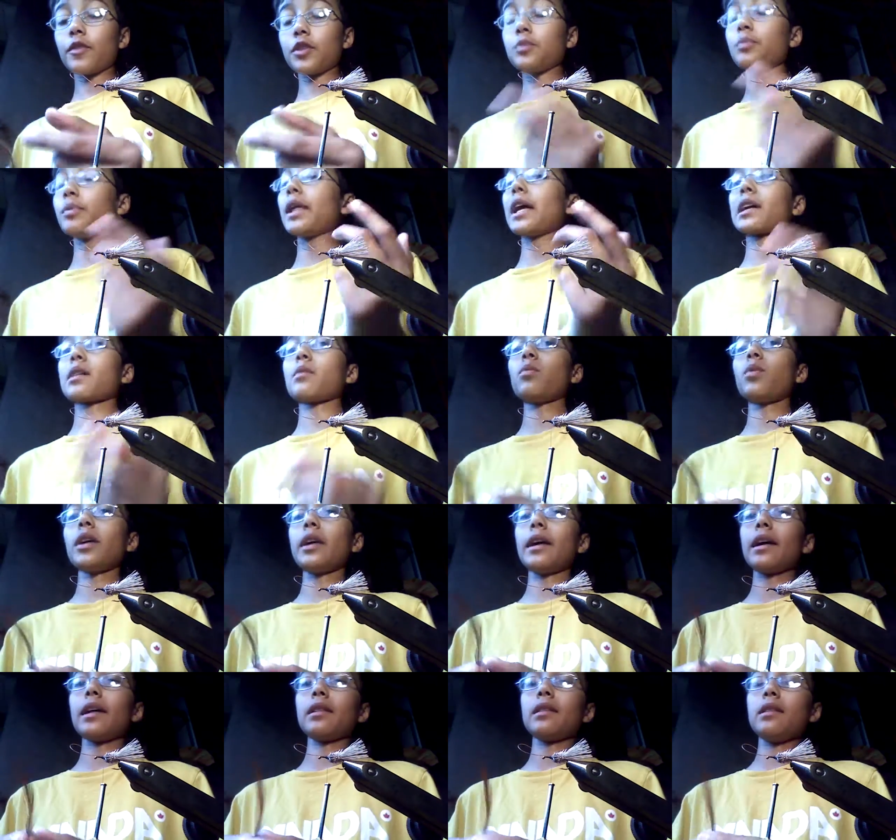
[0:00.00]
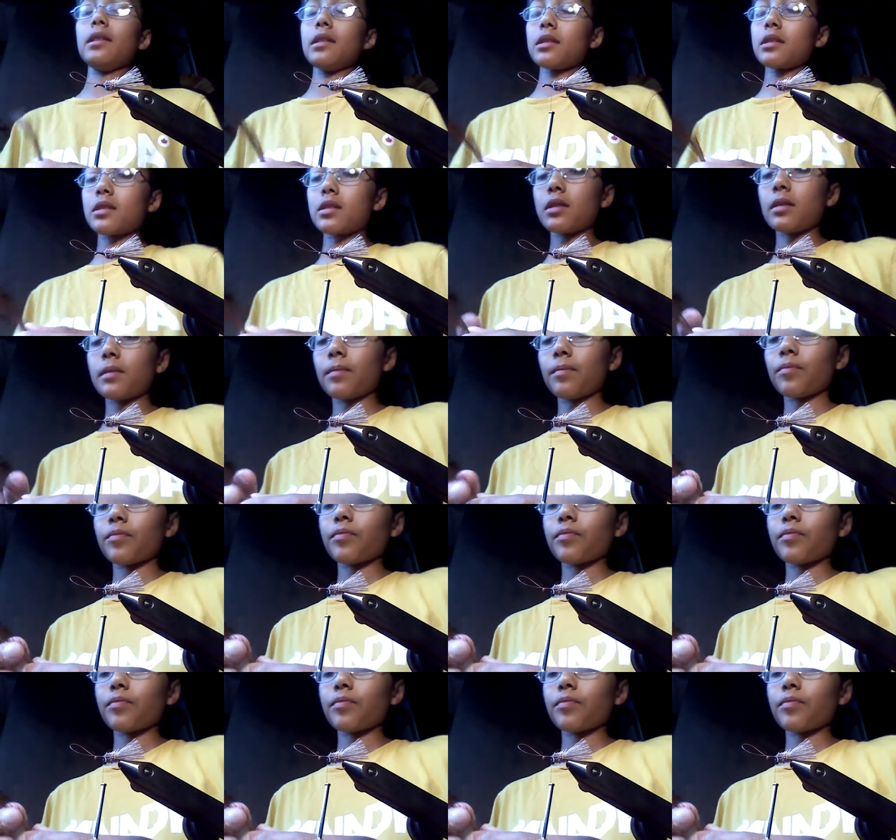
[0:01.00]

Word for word: it's black and white at least,